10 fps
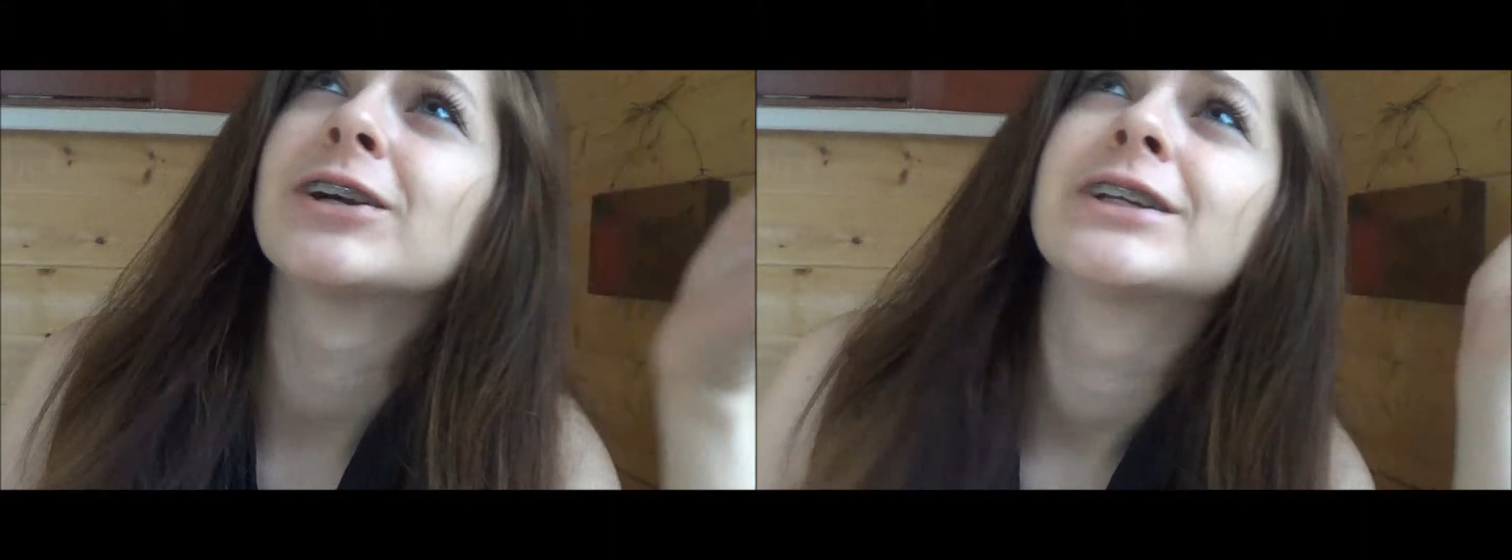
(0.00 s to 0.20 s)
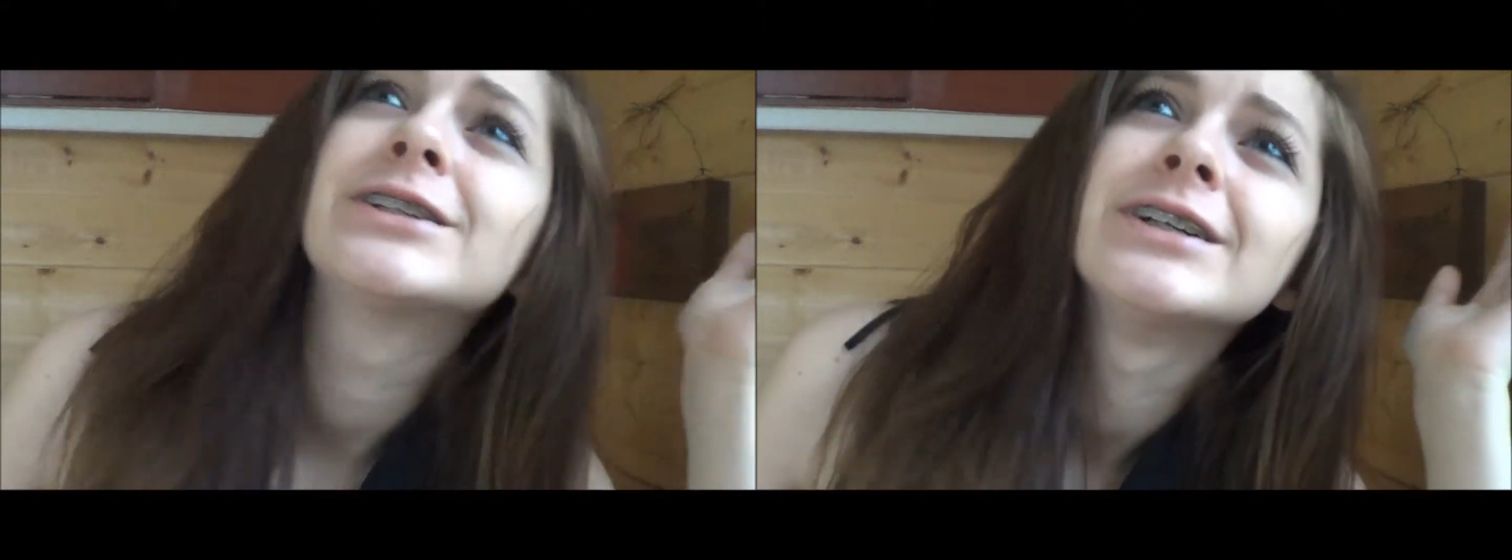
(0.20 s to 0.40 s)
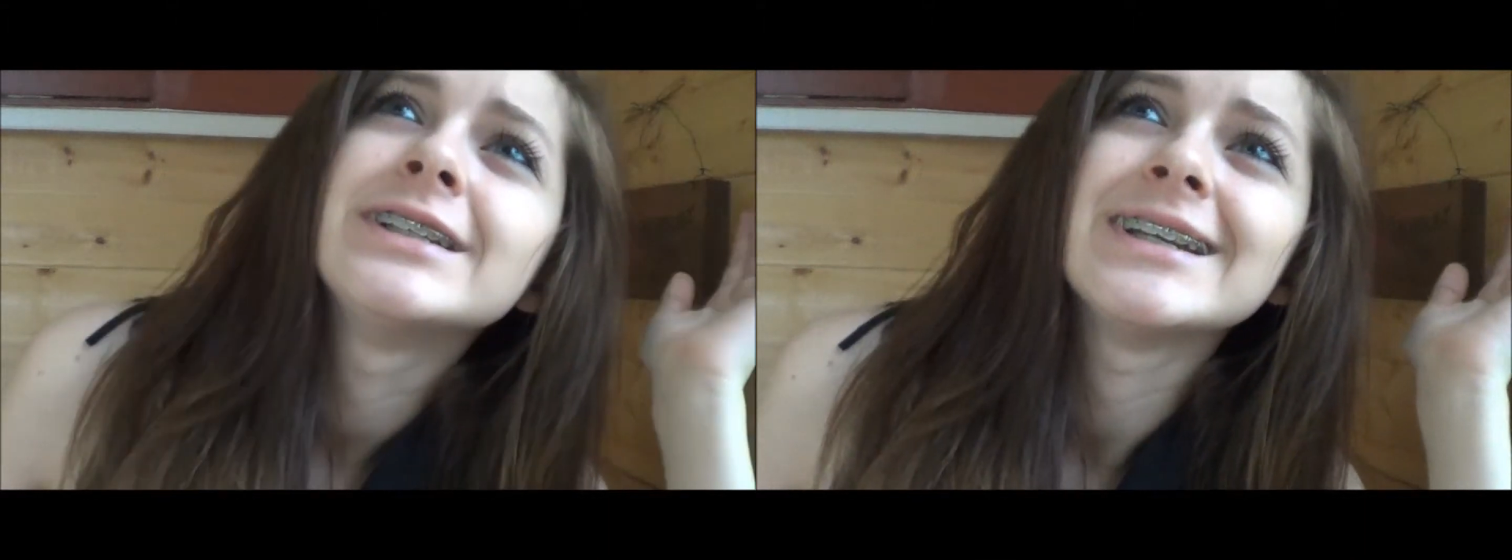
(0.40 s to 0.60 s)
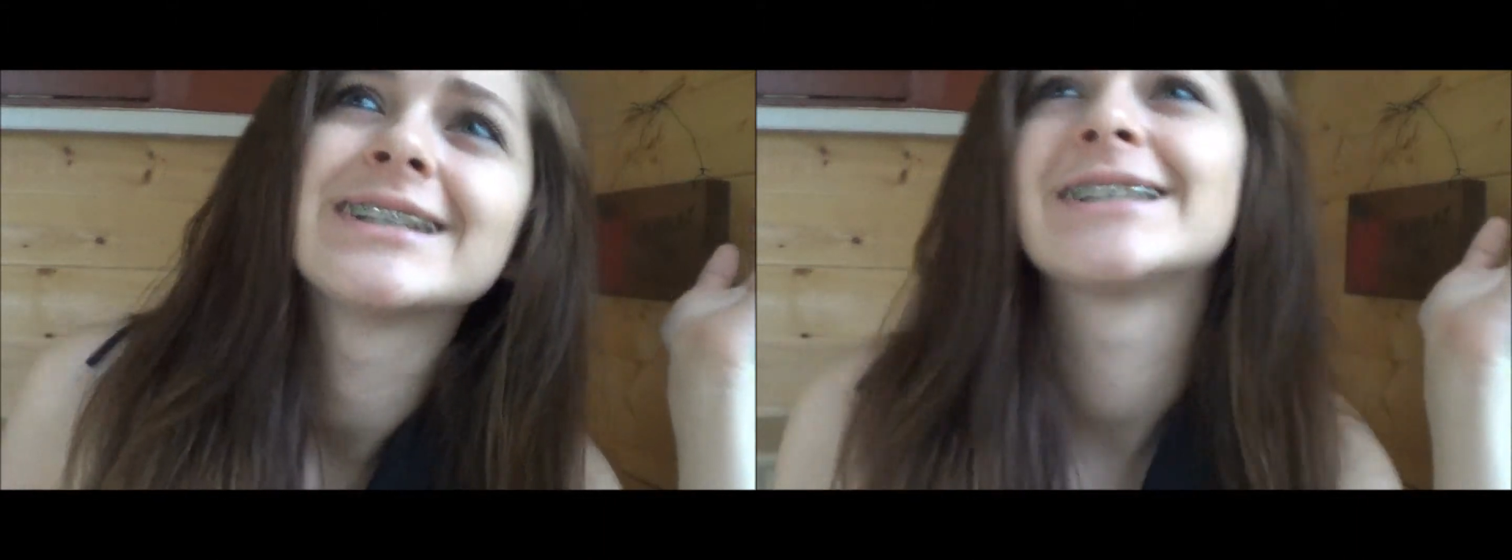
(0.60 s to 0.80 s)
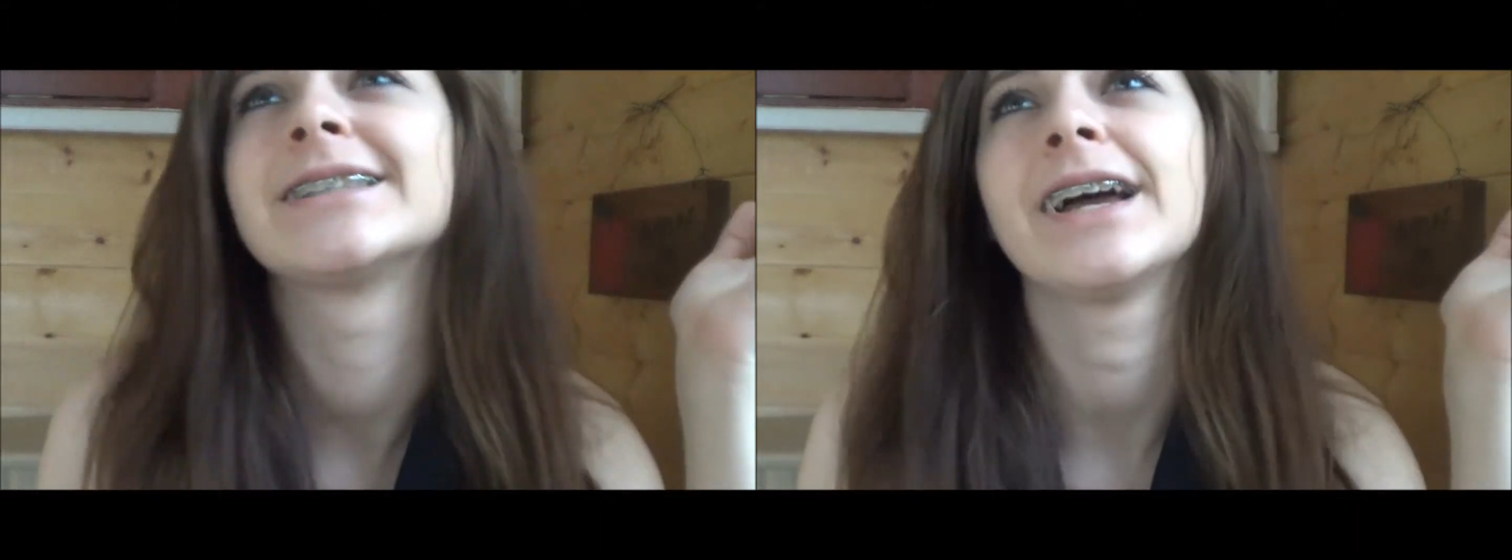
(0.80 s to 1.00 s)
good,
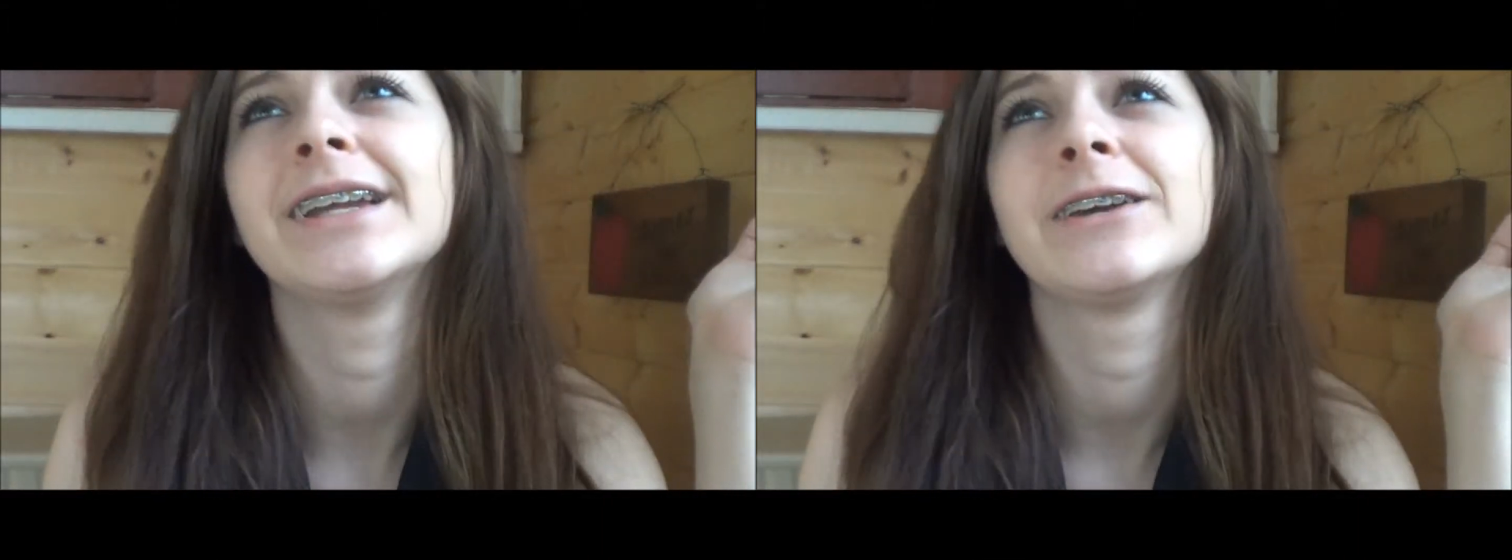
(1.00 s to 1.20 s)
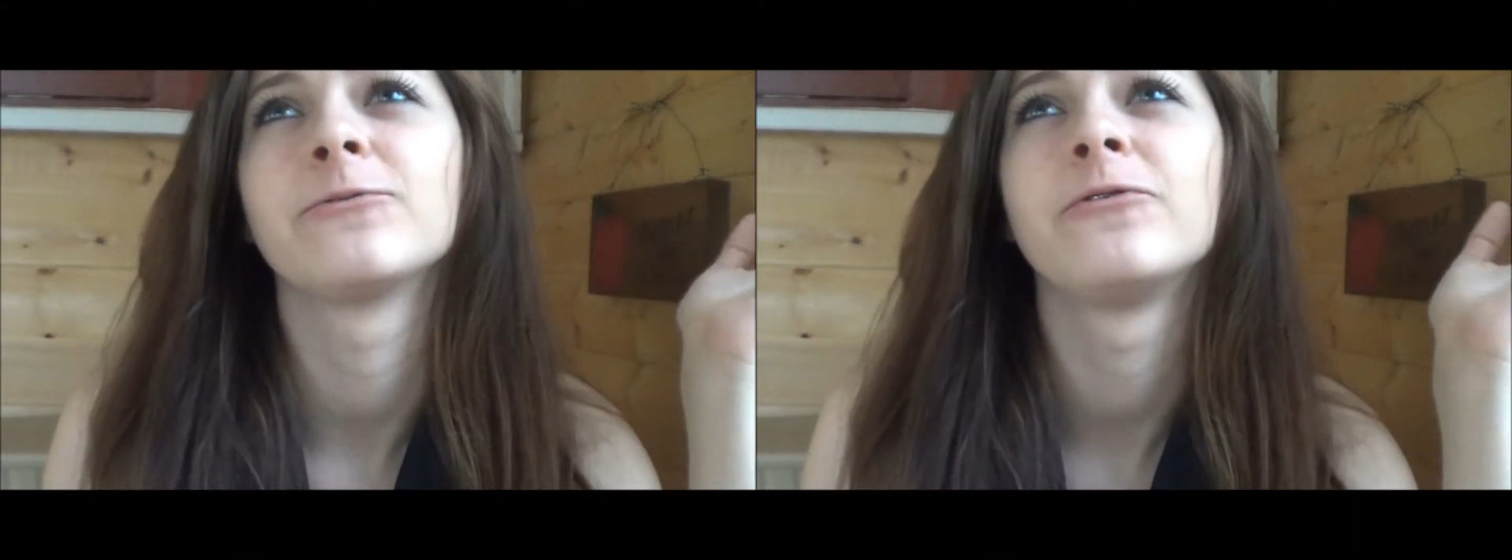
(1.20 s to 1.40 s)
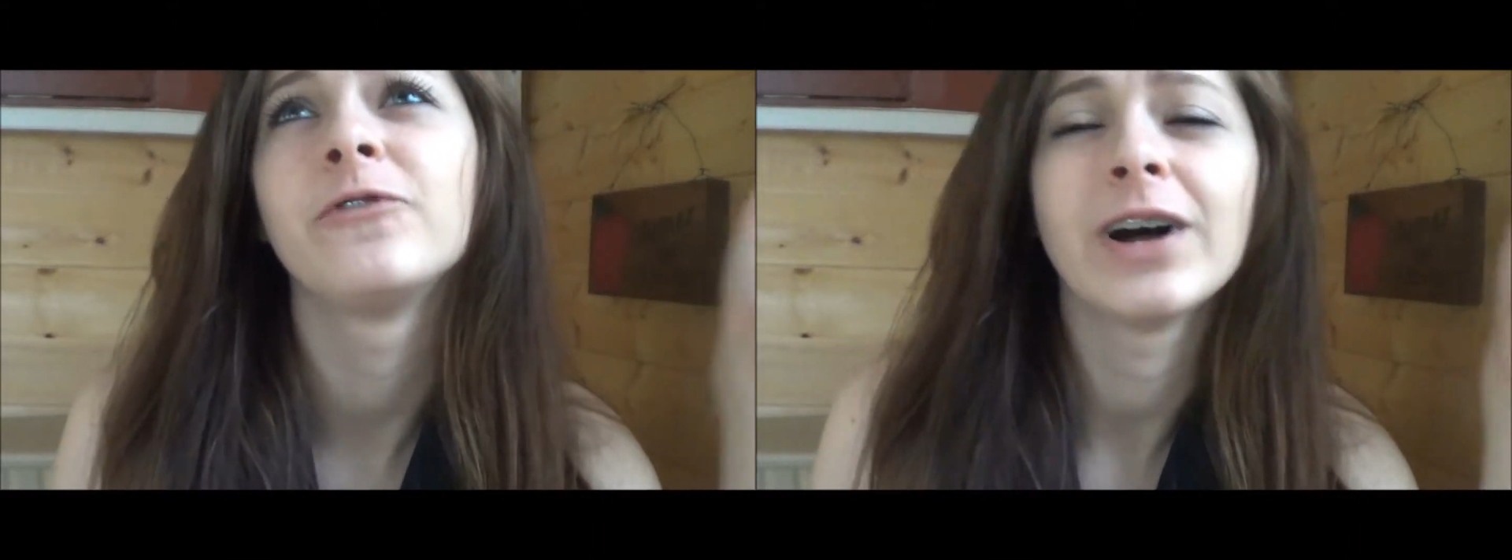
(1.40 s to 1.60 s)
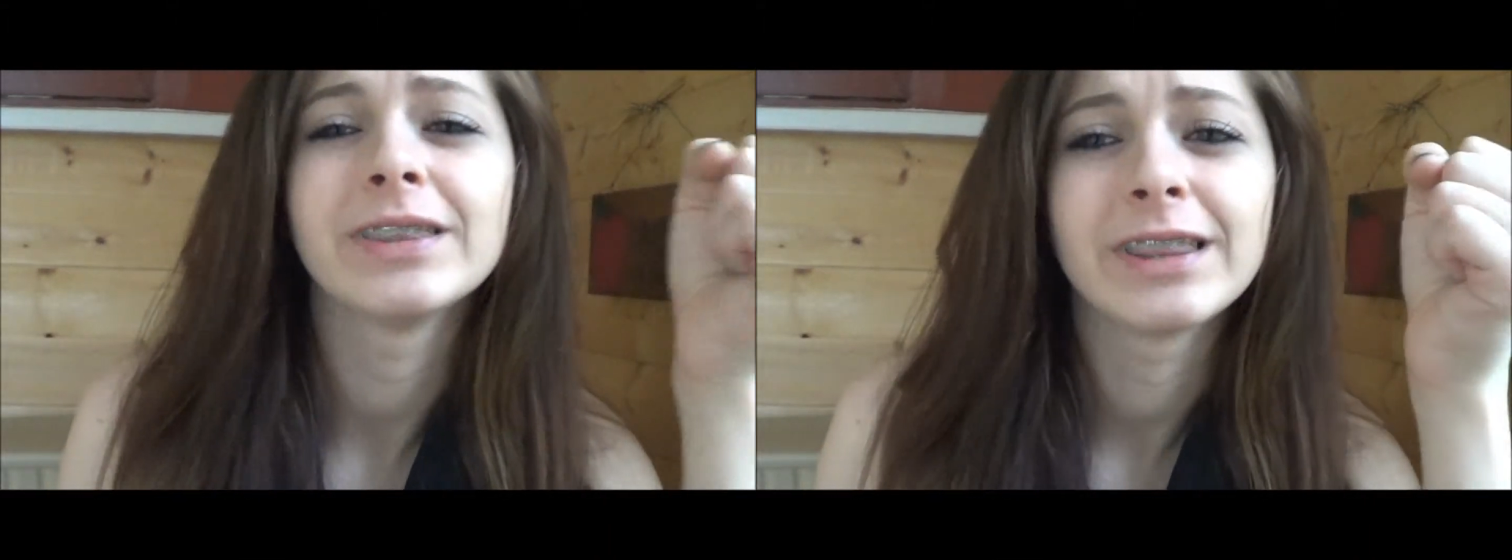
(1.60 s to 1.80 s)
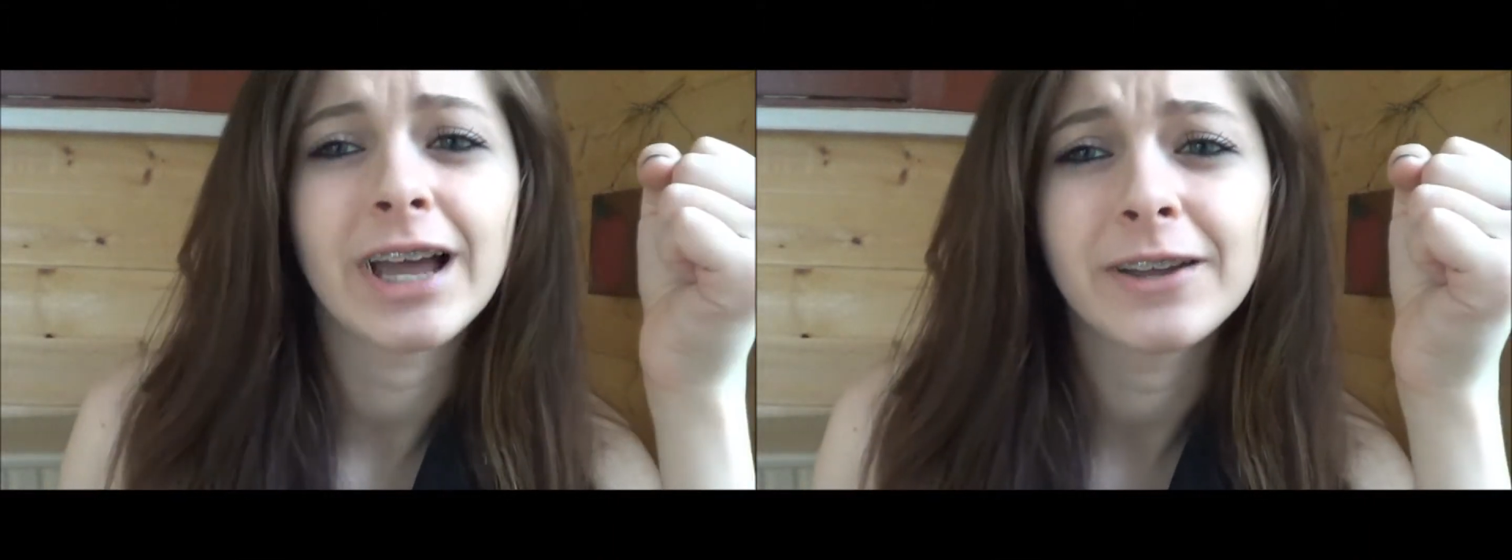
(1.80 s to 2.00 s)
exciting,
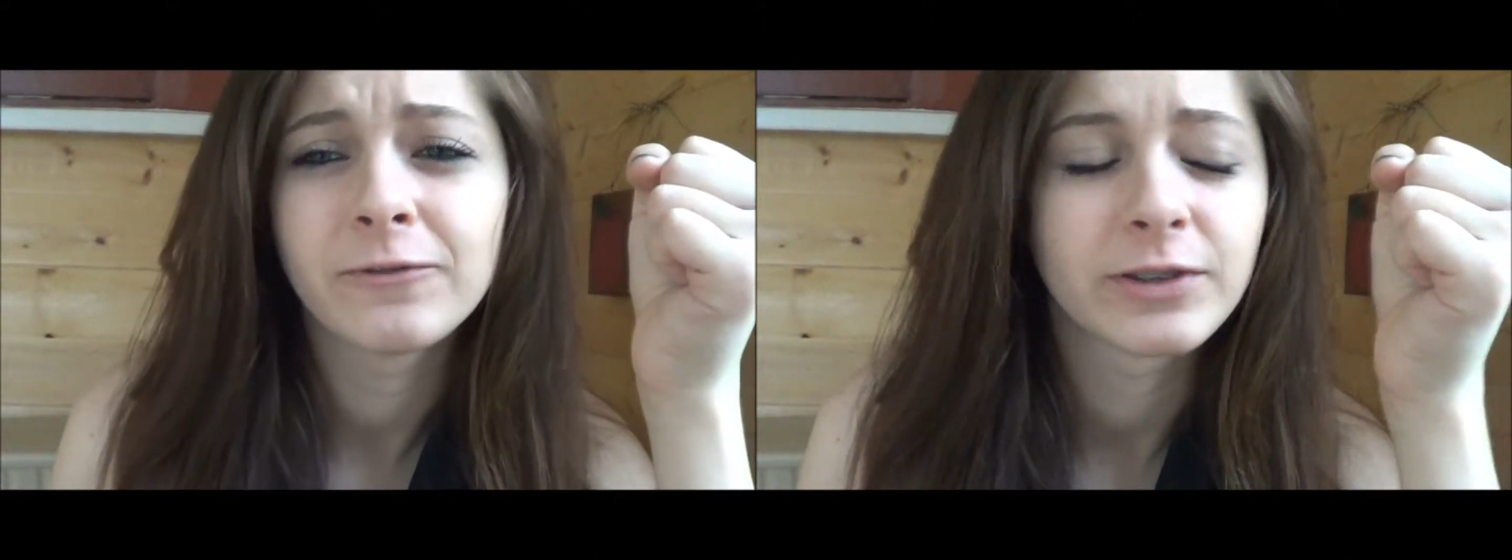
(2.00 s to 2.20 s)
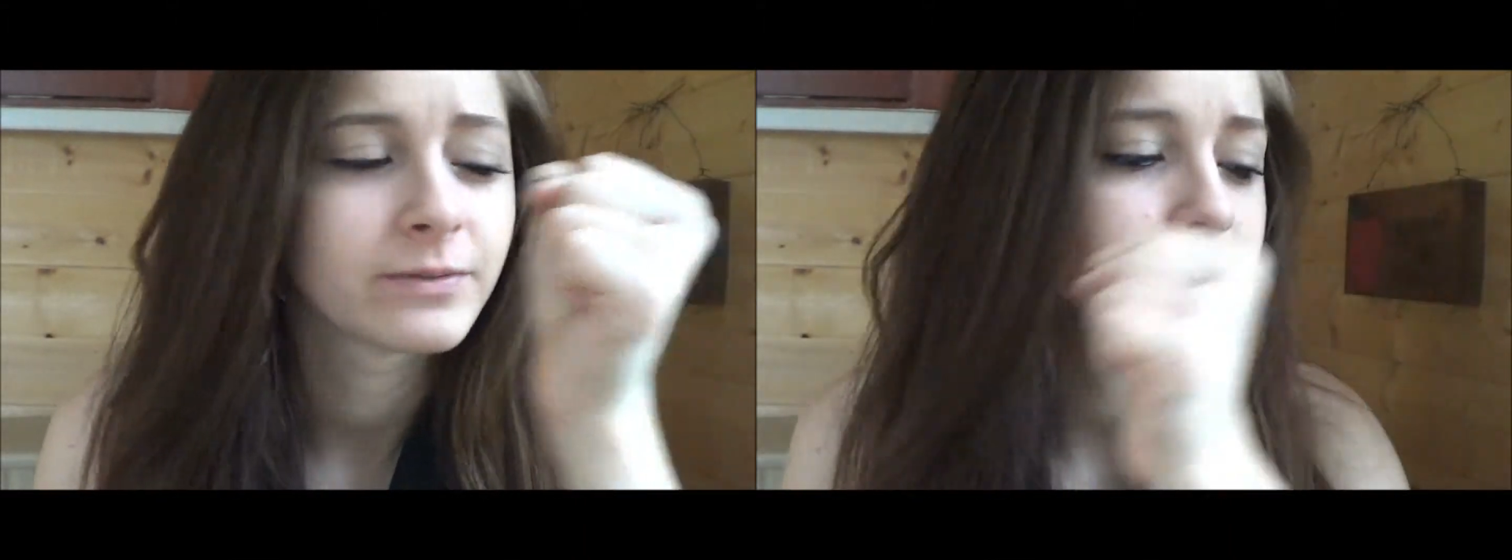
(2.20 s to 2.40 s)
fun life